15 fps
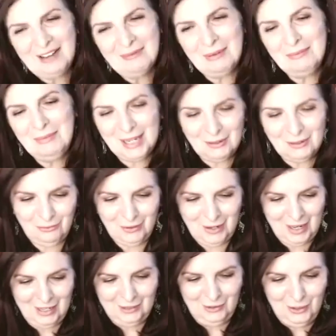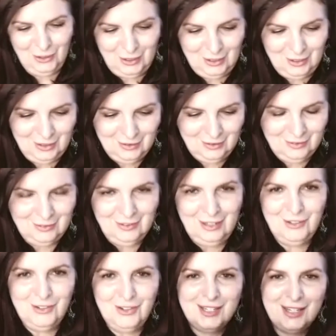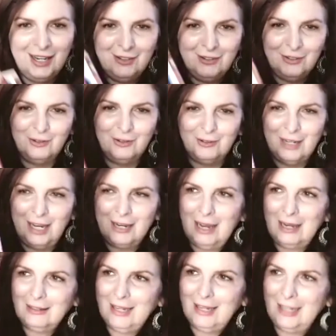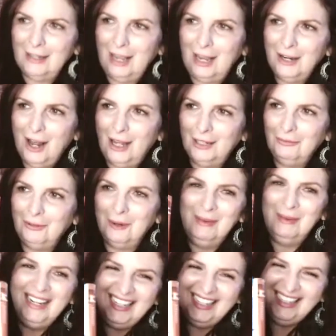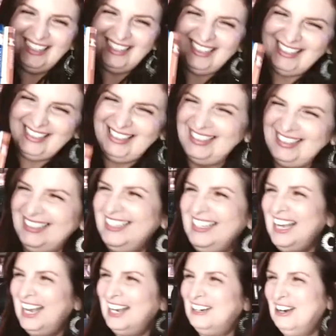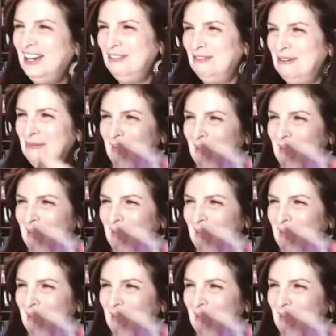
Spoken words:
a big fan. Look, I just had to. I get it. I got it from I got it from my